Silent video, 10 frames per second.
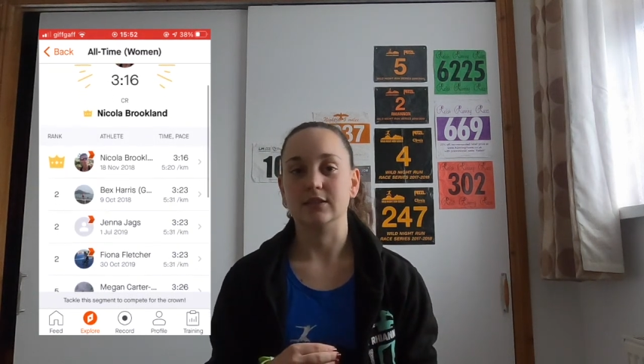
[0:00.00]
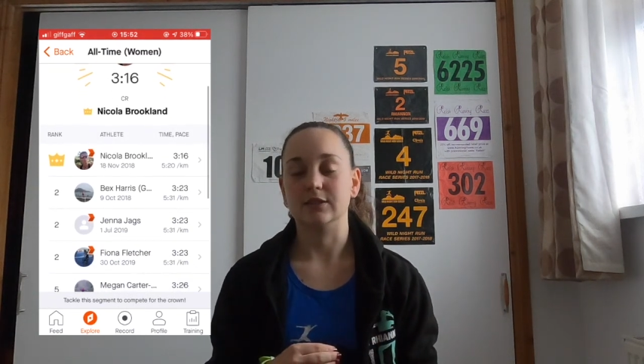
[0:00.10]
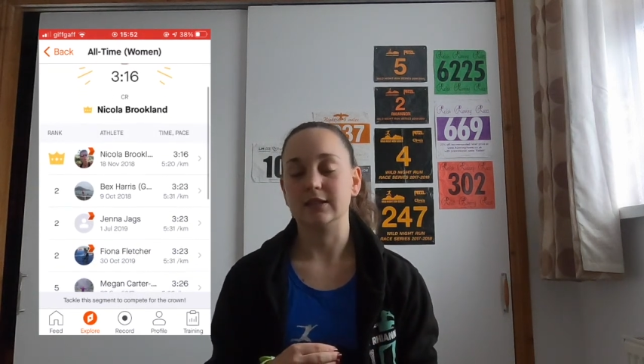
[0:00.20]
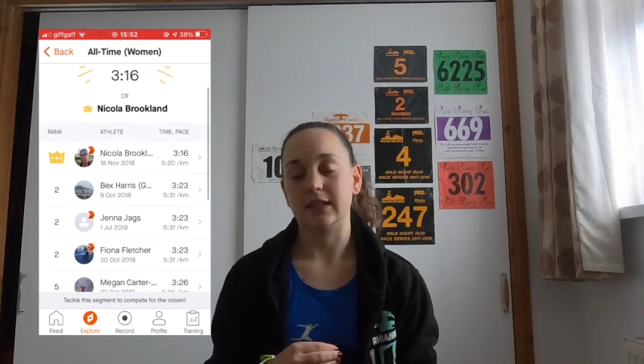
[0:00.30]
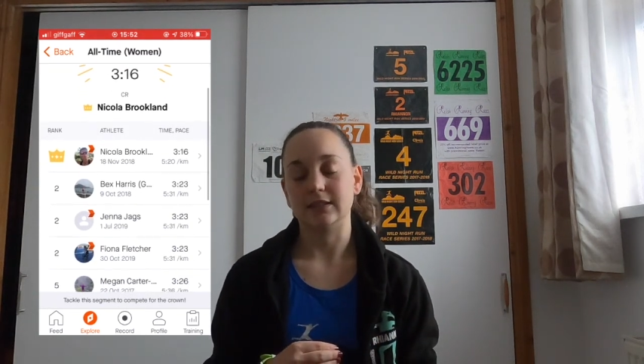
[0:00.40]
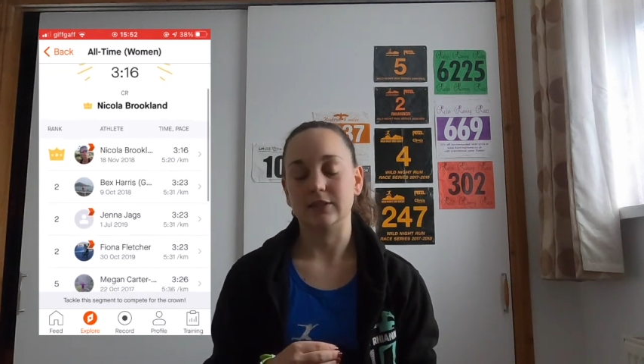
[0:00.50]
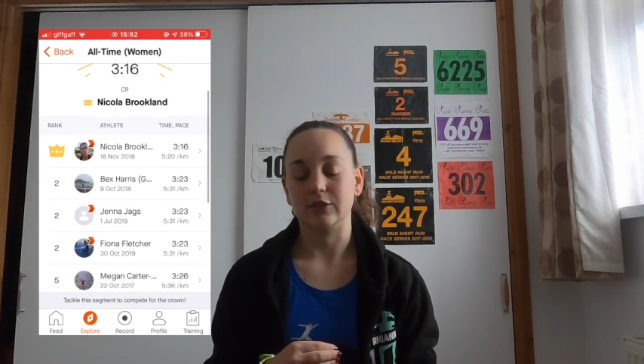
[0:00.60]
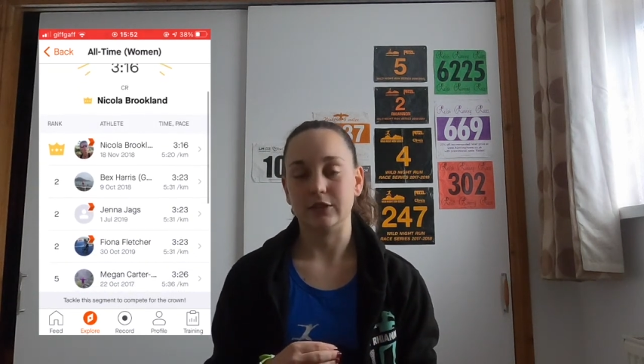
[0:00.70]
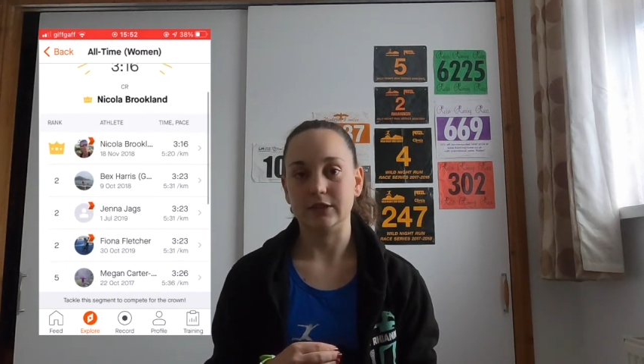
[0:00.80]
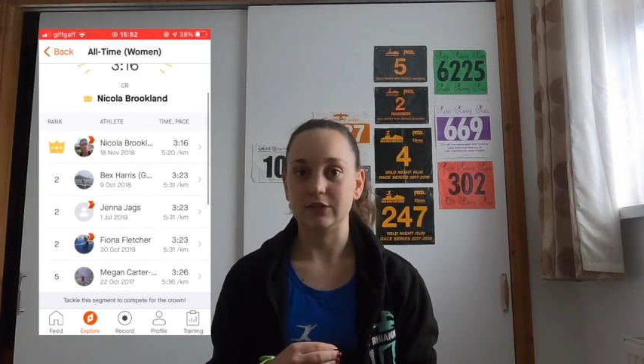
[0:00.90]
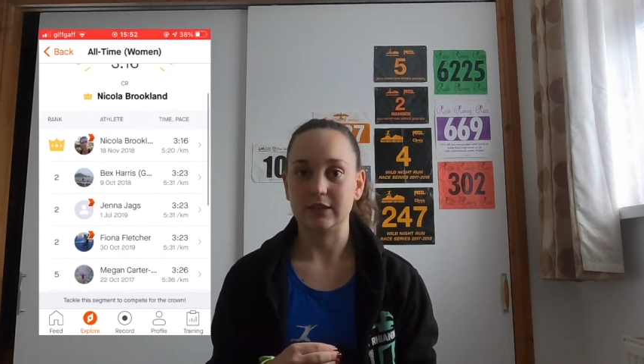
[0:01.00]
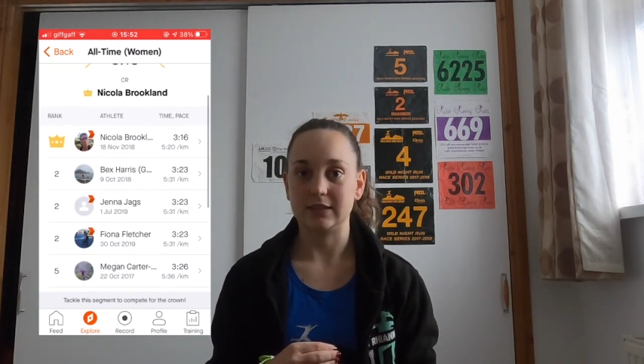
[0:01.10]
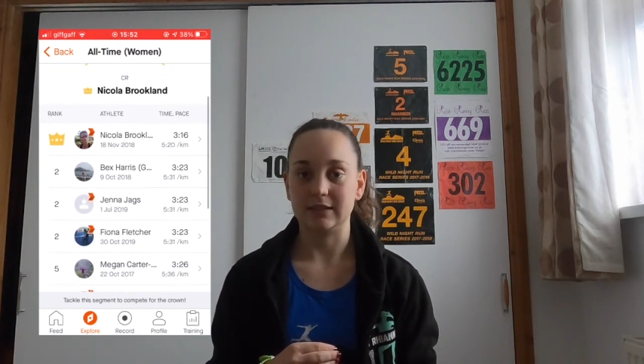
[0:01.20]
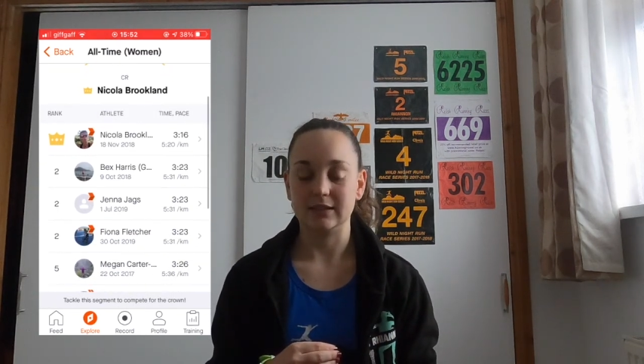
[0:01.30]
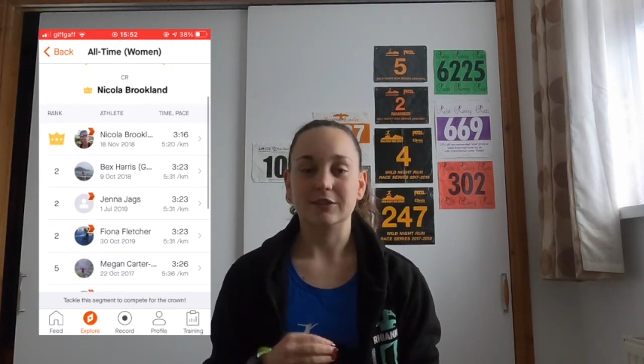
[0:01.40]
So stats if you're
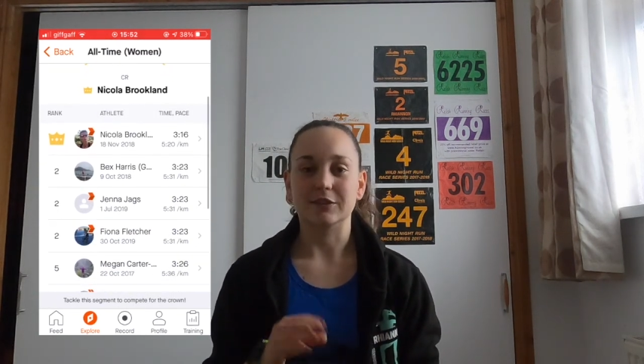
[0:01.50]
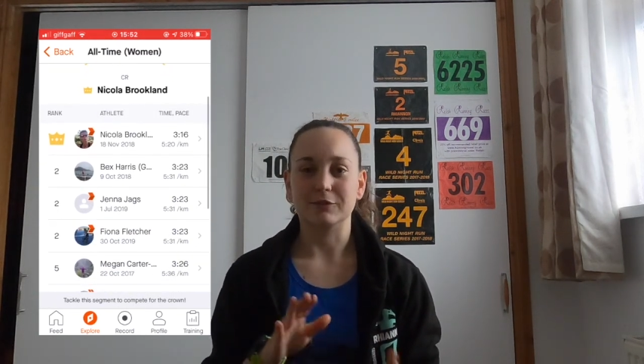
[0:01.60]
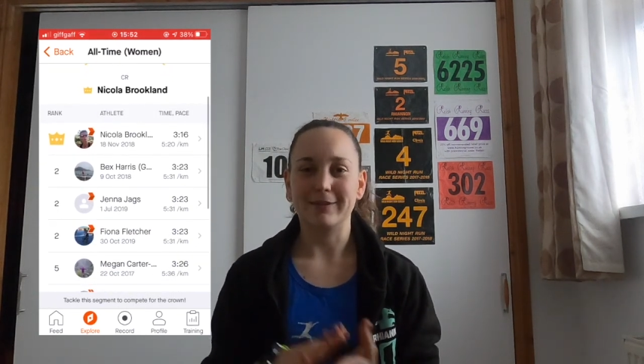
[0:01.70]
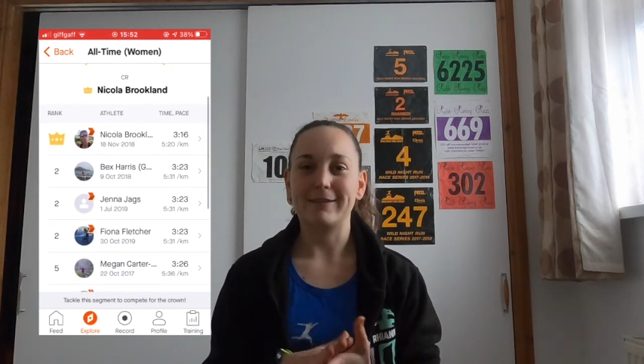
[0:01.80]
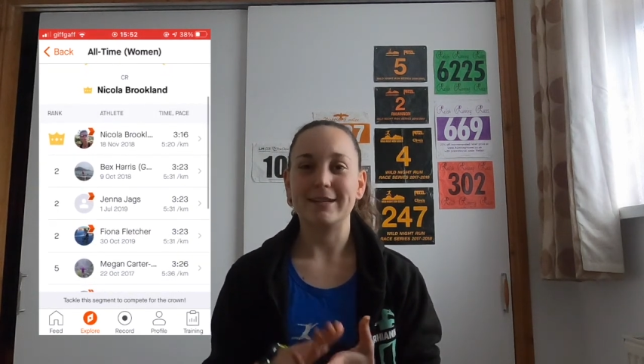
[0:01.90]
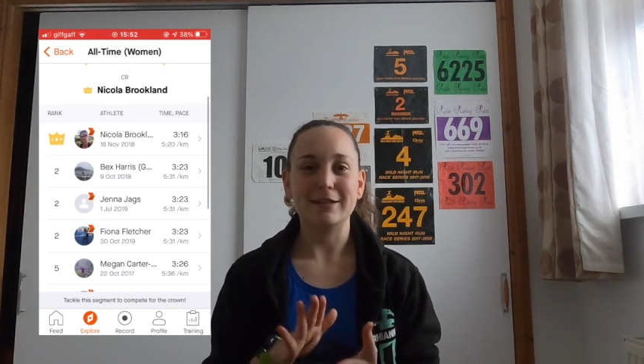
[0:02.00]
interested. So very